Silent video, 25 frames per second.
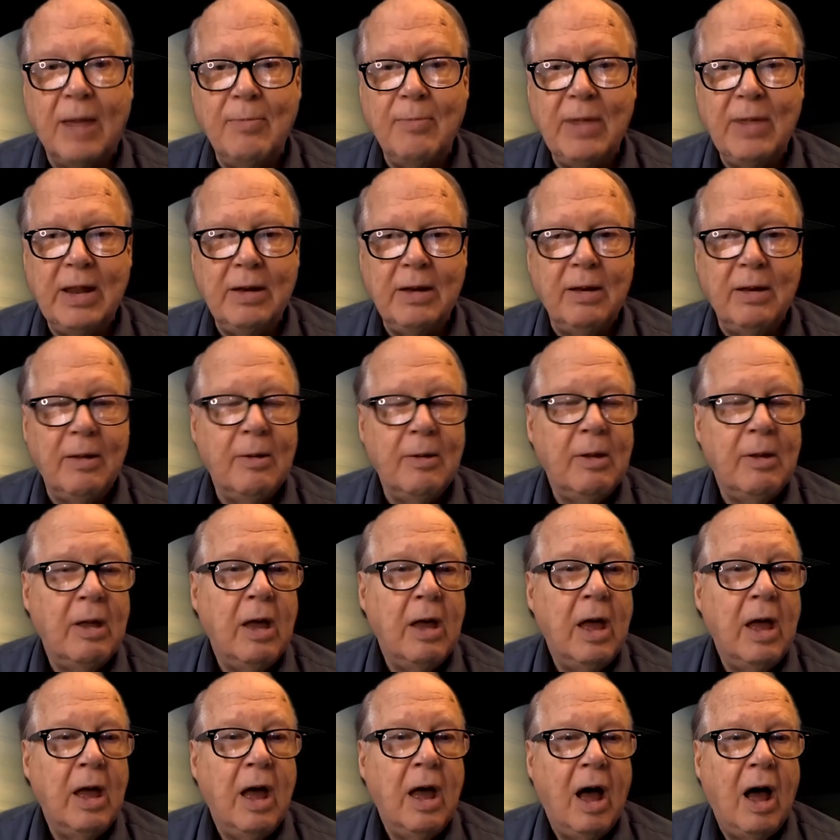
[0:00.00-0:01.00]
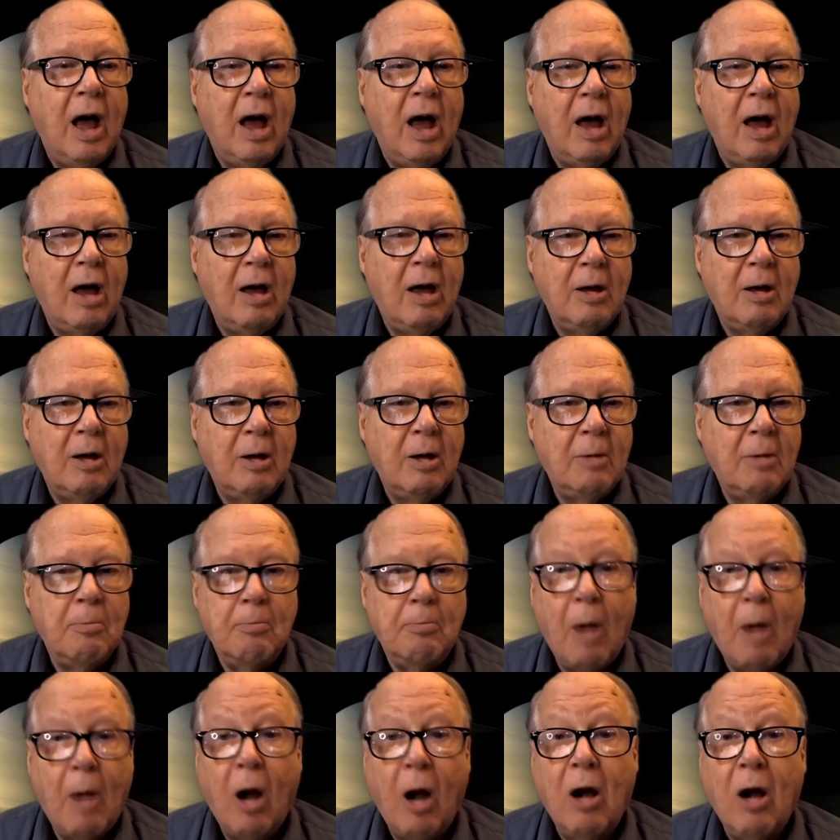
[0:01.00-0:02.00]
I mean,
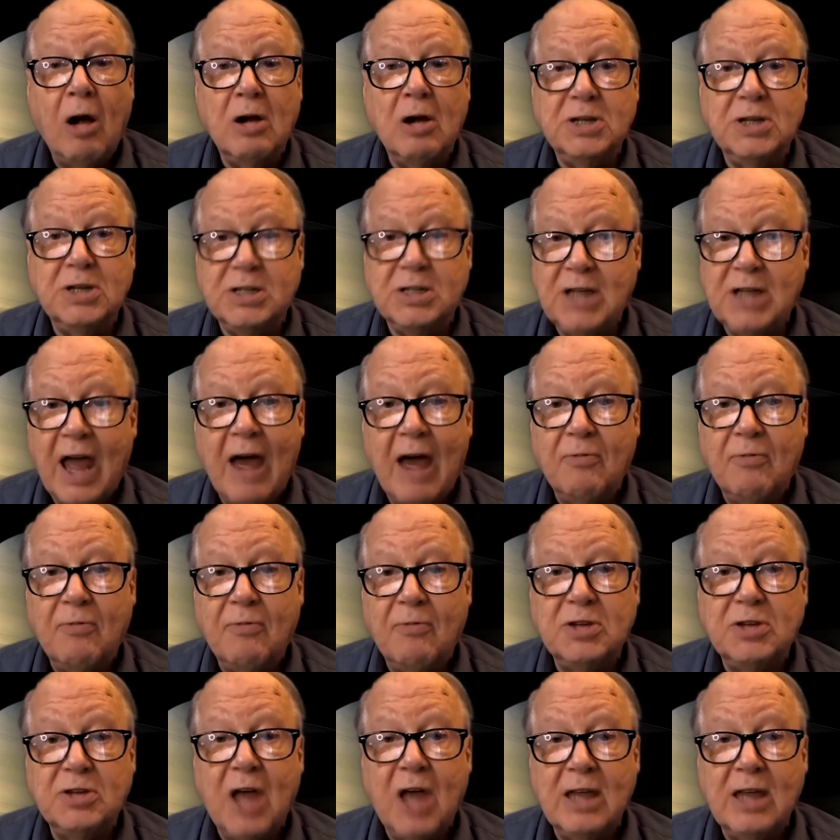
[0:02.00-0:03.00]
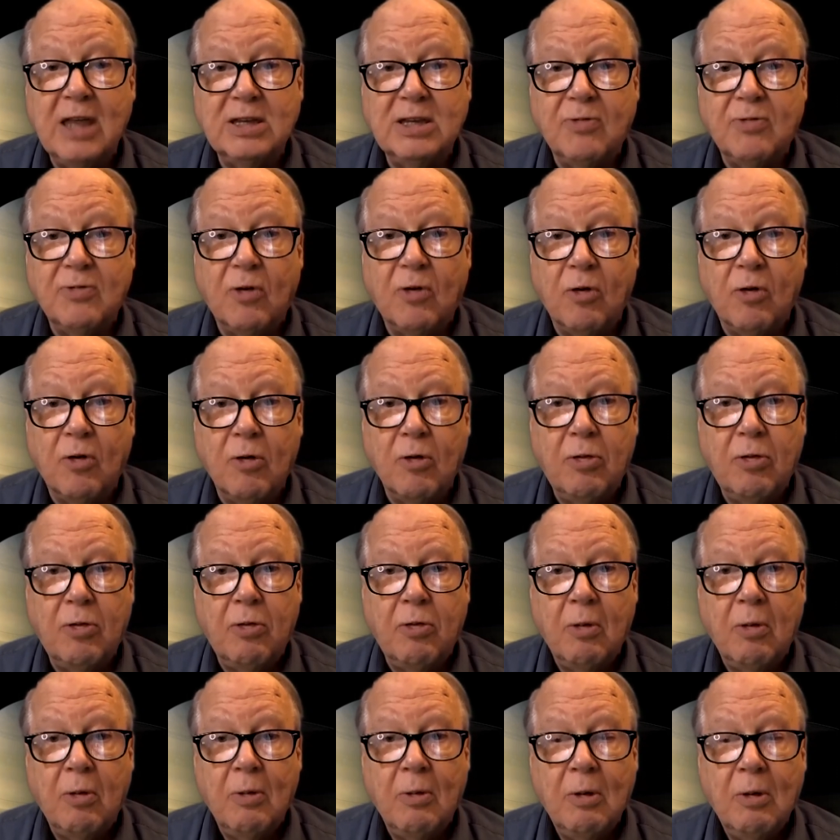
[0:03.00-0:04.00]
Mars is half the size of
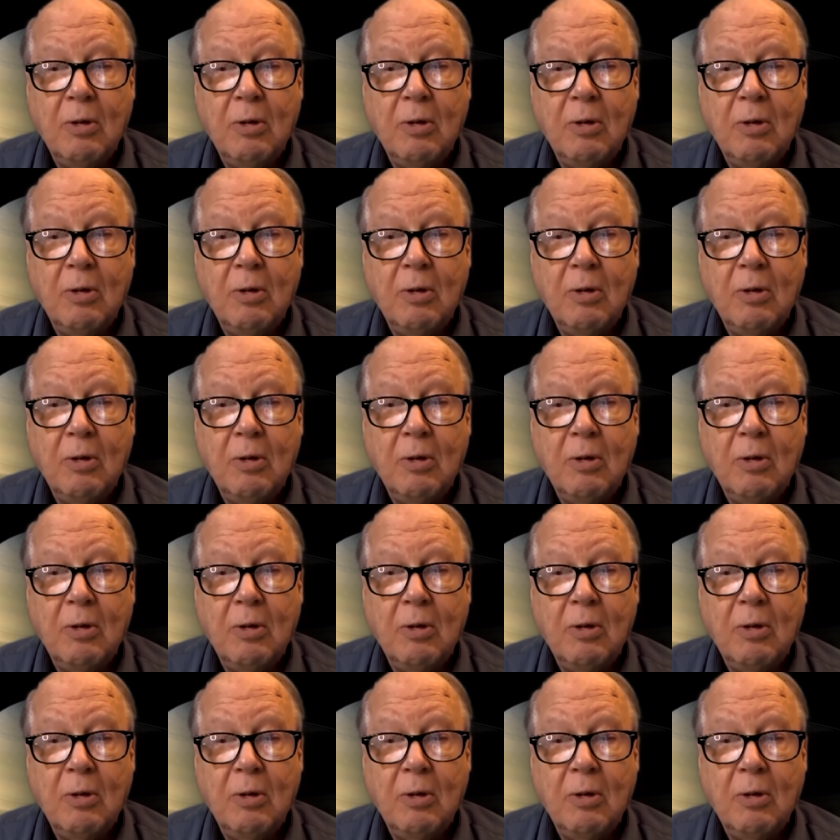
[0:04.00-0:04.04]
Earth.